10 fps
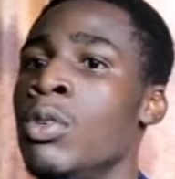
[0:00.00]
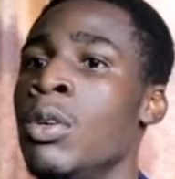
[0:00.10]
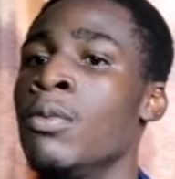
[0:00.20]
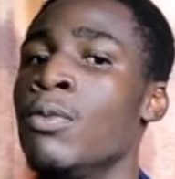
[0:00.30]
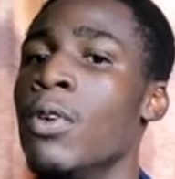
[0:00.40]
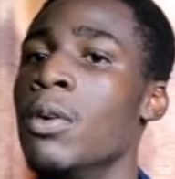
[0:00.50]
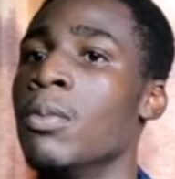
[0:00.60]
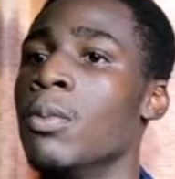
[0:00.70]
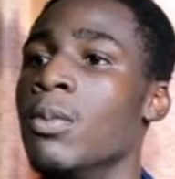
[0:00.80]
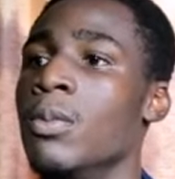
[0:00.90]
drawn
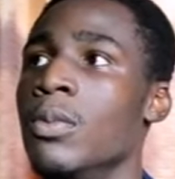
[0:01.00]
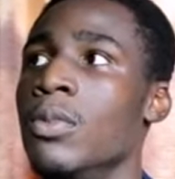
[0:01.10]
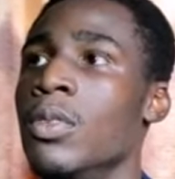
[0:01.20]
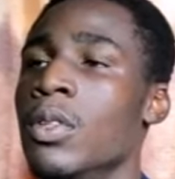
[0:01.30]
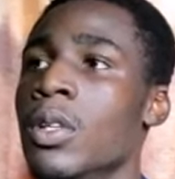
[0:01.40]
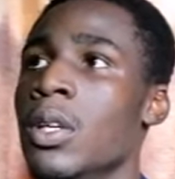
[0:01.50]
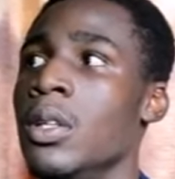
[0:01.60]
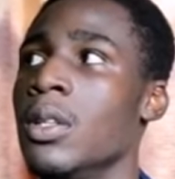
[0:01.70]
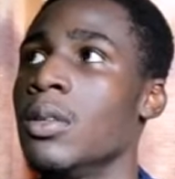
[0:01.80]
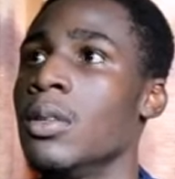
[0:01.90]
from
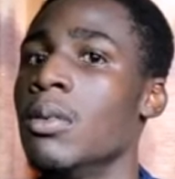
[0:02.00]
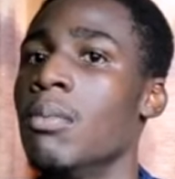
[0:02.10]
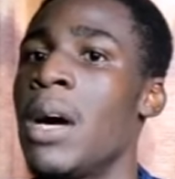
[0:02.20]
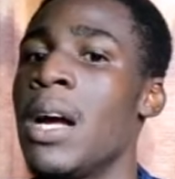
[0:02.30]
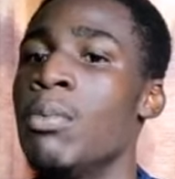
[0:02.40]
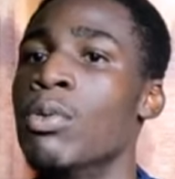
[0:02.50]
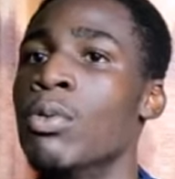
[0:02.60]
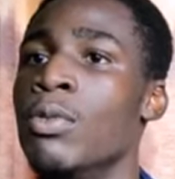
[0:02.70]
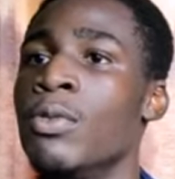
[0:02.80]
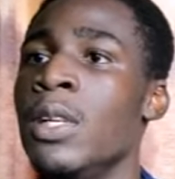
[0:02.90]
the Bible,
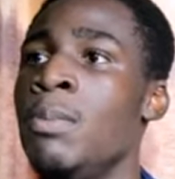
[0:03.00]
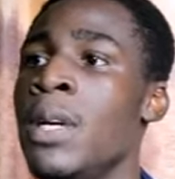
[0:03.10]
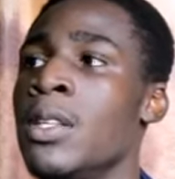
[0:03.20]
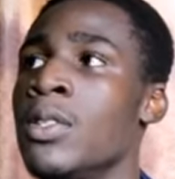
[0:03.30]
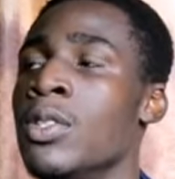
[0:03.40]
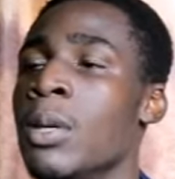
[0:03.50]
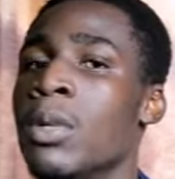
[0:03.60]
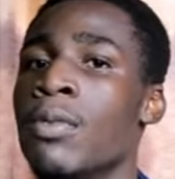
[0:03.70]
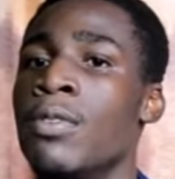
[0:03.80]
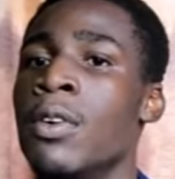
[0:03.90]
Philippians
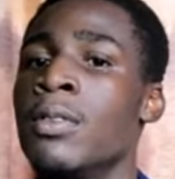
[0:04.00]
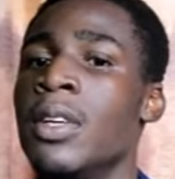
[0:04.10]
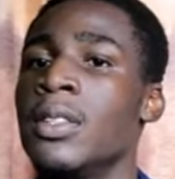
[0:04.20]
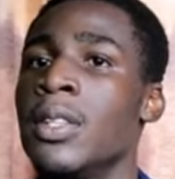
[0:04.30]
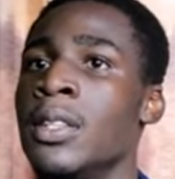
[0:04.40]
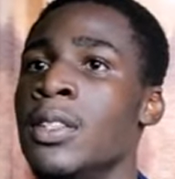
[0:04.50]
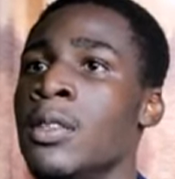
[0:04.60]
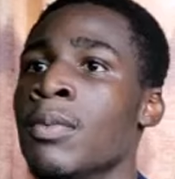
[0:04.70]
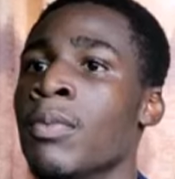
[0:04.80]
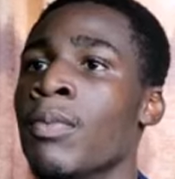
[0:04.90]
chapter 4, verse
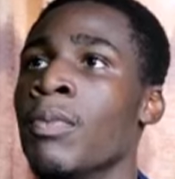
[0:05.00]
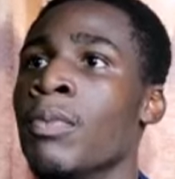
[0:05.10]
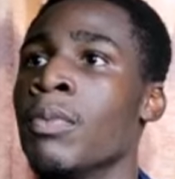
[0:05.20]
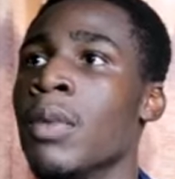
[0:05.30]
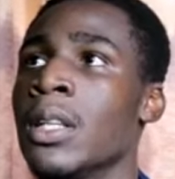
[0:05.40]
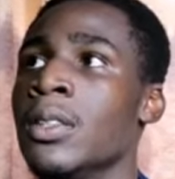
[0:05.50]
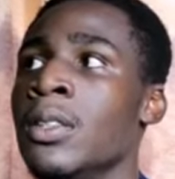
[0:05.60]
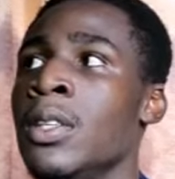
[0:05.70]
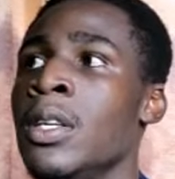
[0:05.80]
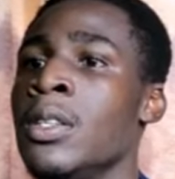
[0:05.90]
13, that
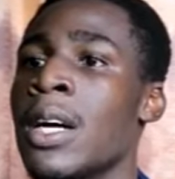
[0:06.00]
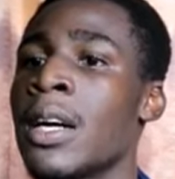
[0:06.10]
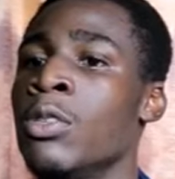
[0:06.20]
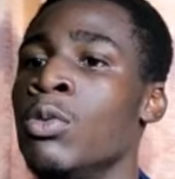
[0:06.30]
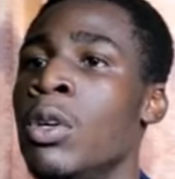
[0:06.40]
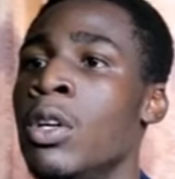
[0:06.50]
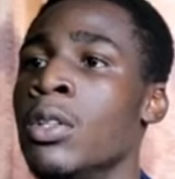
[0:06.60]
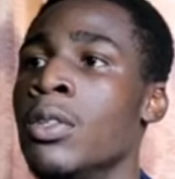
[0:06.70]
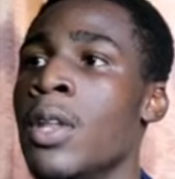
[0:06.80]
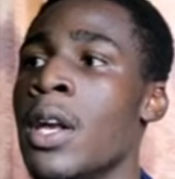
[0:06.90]
says, I can do
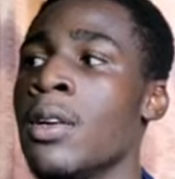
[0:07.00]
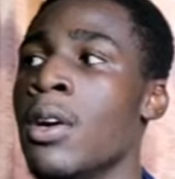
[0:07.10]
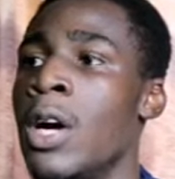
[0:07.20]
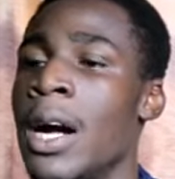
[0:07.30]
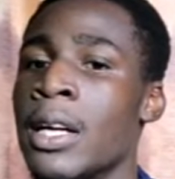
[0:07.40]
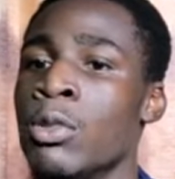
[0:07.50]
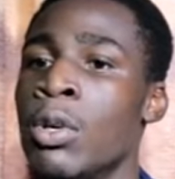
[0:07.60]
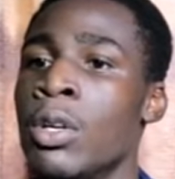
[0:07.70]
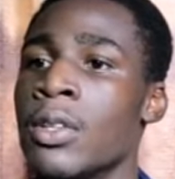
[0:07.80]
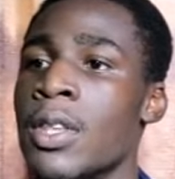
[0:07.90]
all
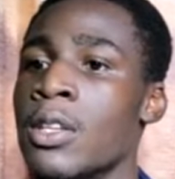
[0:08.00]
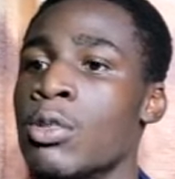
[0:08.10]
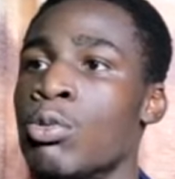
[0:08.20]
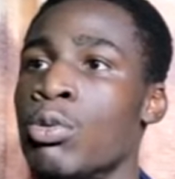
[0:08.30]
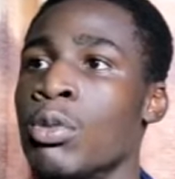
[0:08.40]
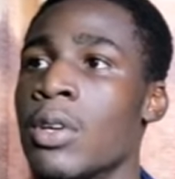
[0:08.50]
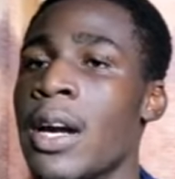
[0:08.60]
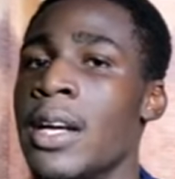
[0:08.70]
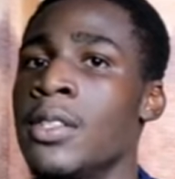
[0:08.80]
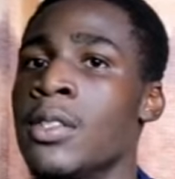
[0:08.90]
things through
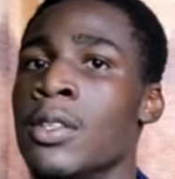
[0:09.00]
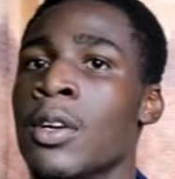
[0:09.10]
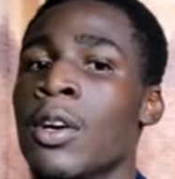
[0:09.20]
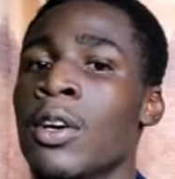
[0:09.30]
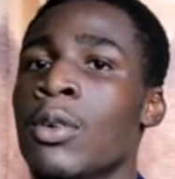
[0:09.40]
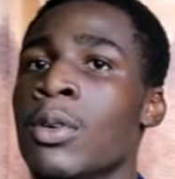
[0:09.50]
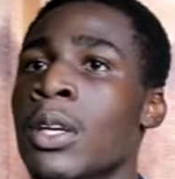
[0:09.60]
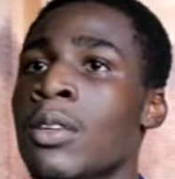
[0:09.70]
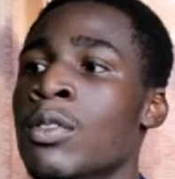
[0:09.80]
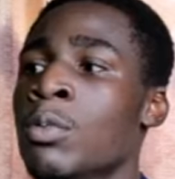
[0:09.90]
Christ who
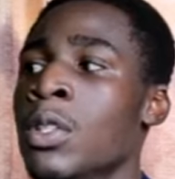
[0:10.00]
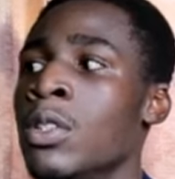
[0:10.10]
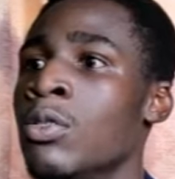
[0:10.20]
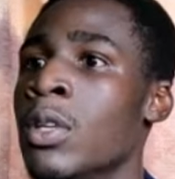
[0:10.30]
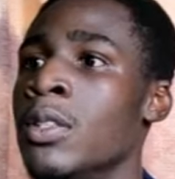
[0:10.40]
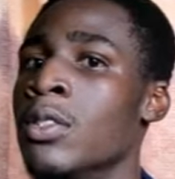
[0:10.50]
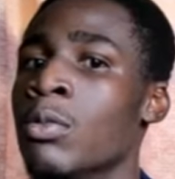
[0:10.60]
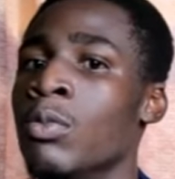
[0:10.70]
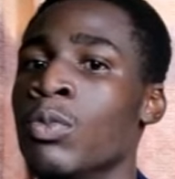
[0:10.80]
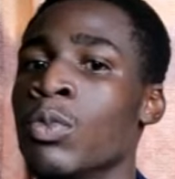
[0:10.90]
gives me strength.
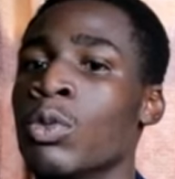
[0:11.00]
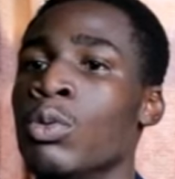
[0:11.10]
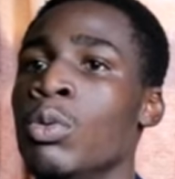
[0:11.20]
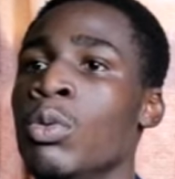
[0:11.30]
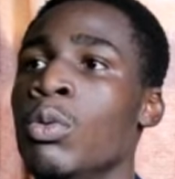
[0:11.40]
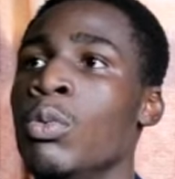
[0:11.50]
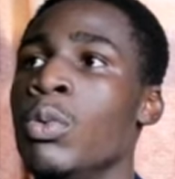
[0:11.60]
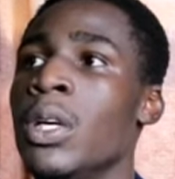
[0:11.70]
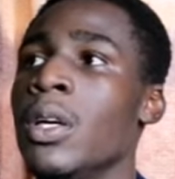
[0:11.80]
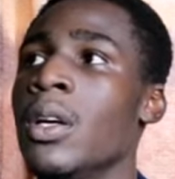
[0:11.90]
So
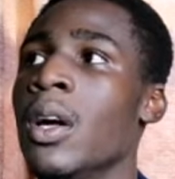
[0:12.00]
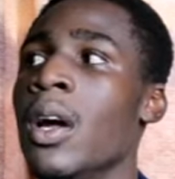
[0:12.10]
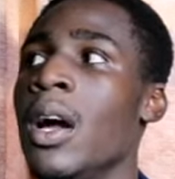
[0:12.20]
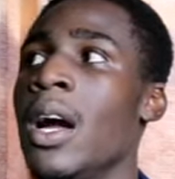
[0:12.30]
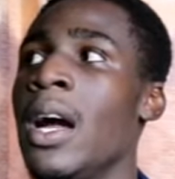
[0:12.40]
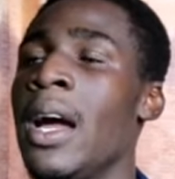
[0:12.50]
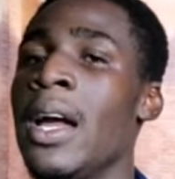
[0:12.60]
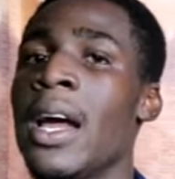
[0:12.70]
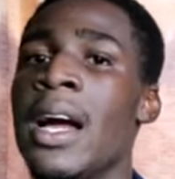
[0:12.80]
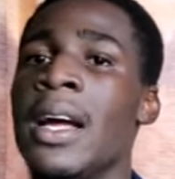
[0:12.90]

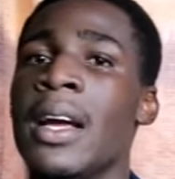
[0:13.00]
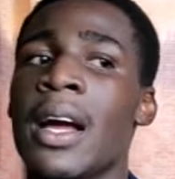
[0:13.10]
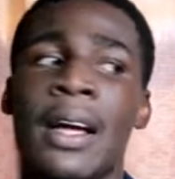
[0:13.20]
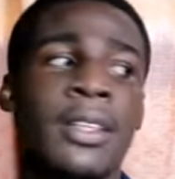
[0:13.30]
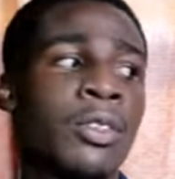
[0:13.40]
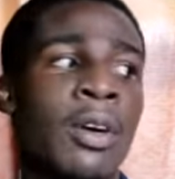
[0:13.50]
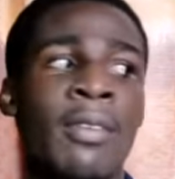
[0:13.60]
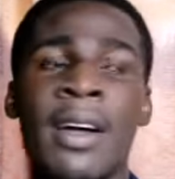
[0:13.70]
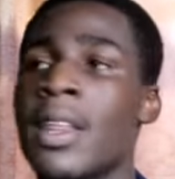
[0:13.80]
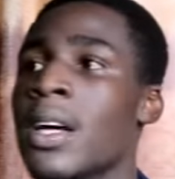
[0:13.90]
I
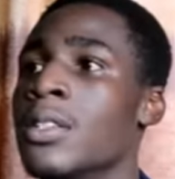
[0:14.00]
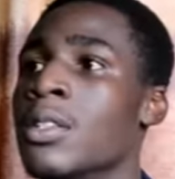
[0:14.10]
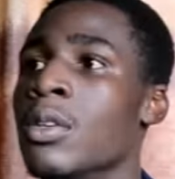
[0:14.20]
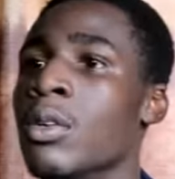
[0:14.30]
discovered that